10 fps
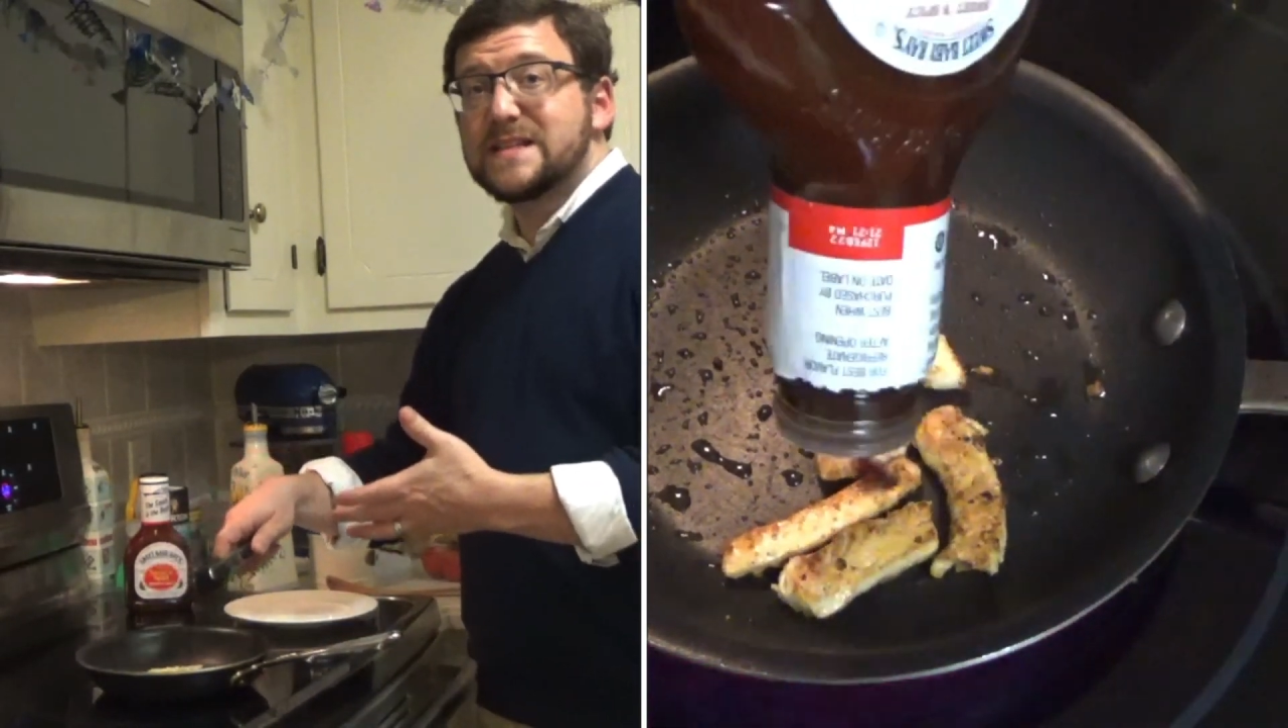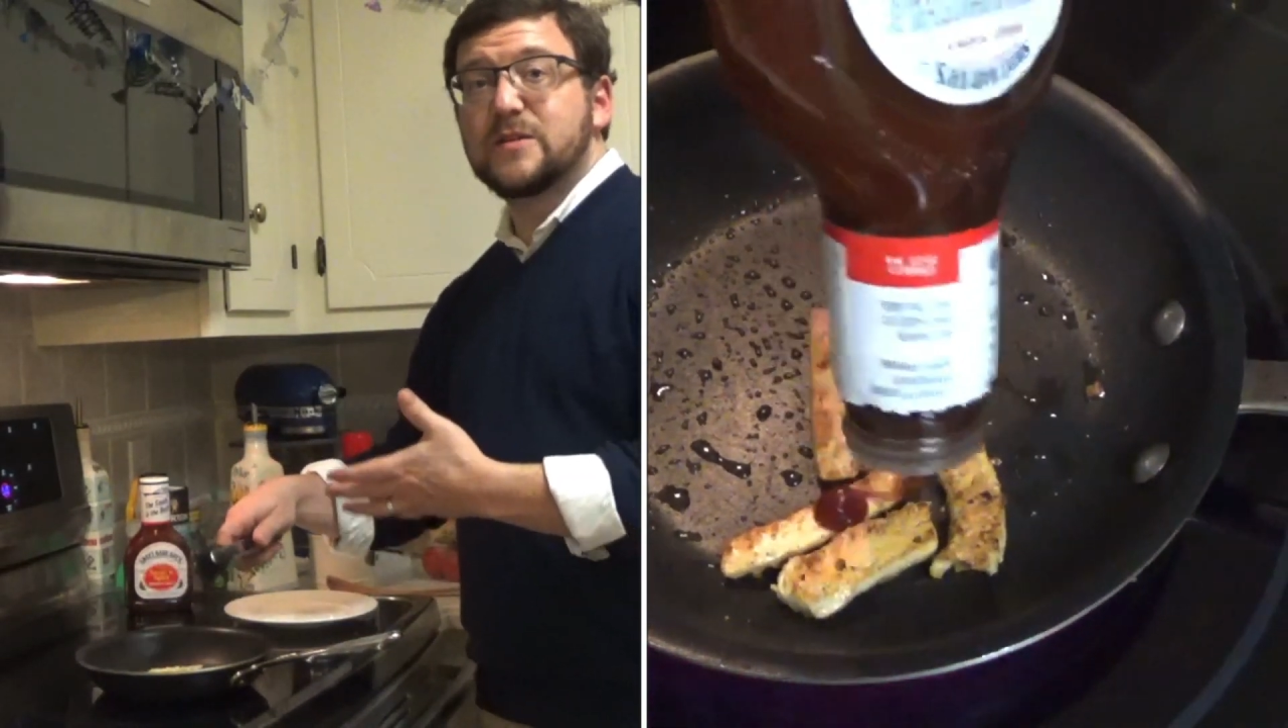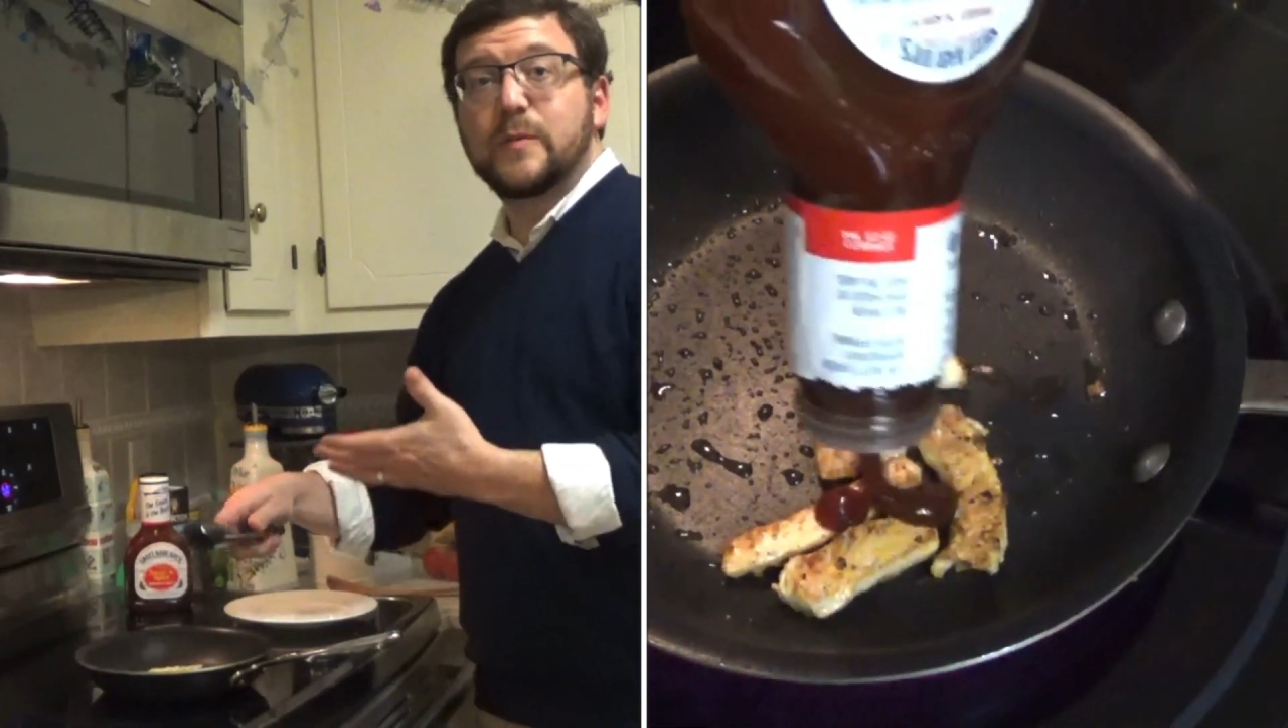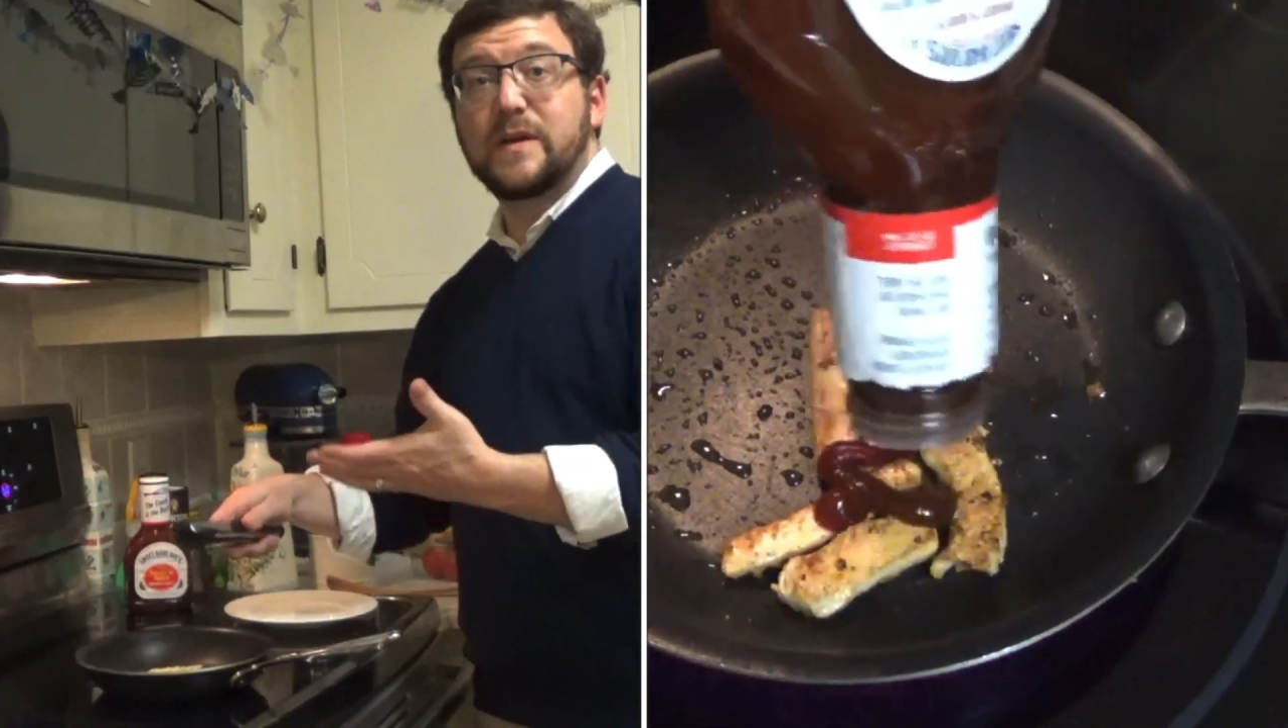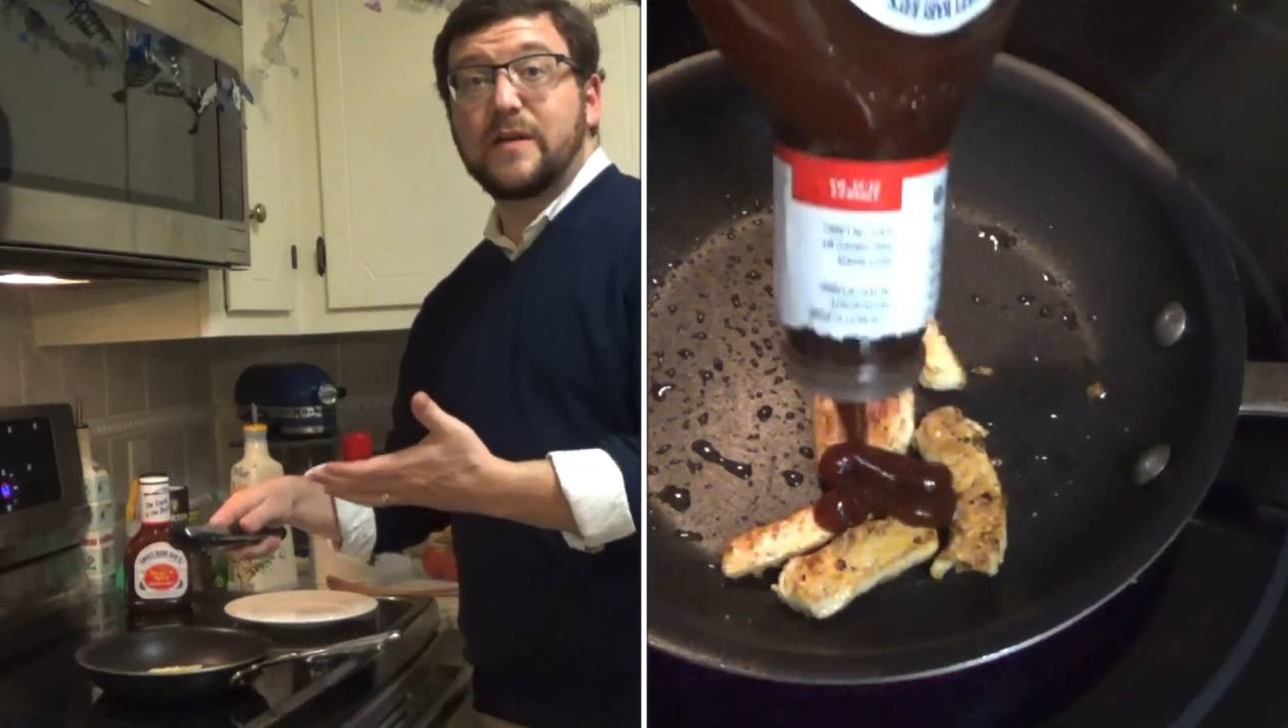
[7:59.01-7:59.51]
so
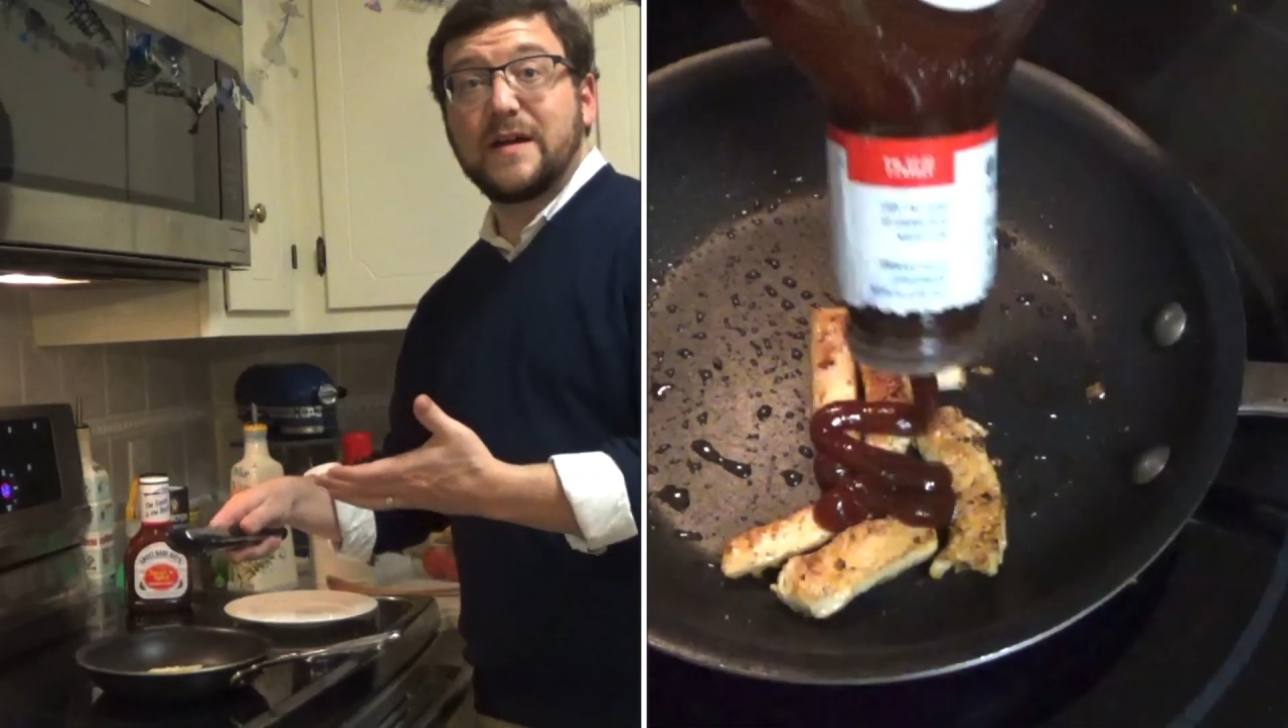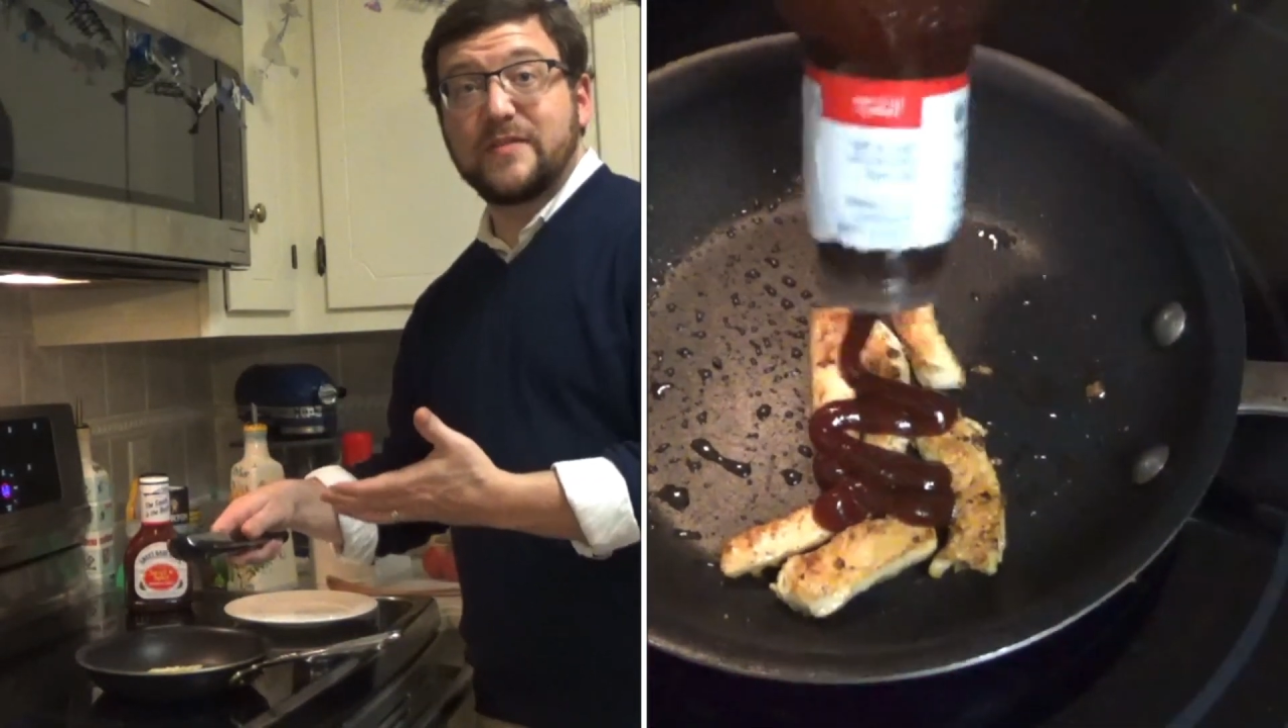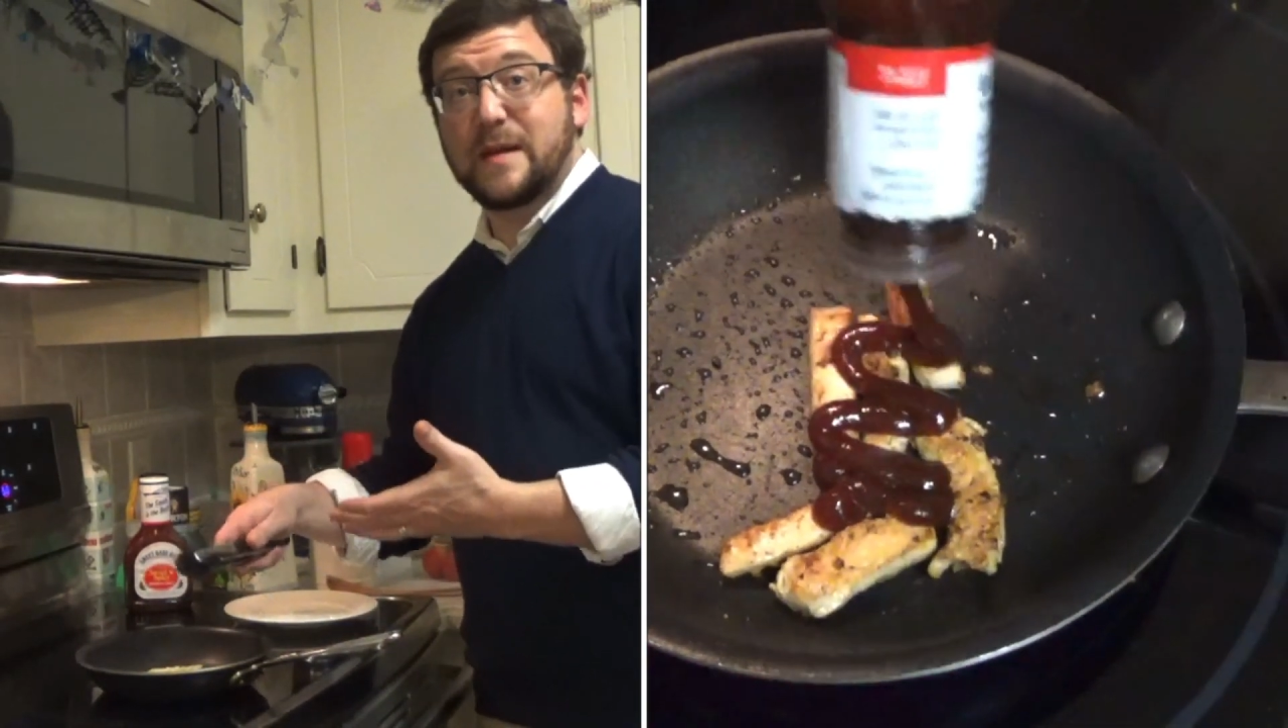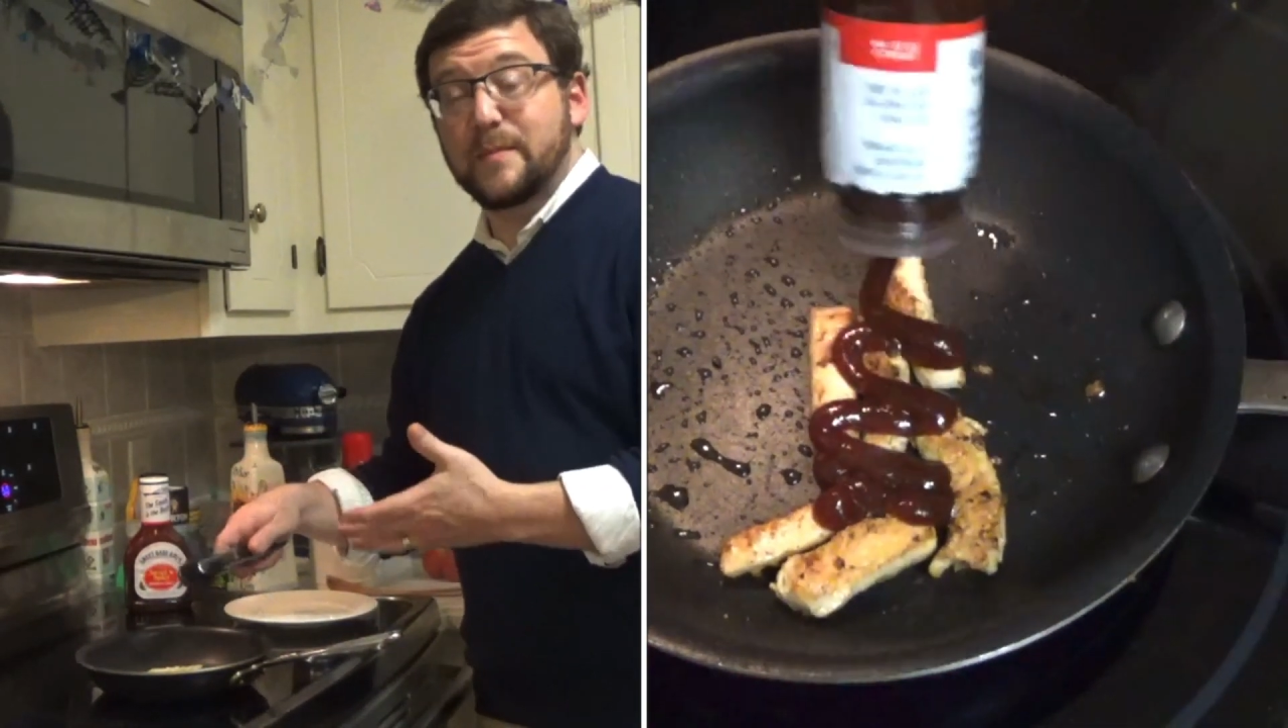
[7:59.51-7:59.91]
we don't have that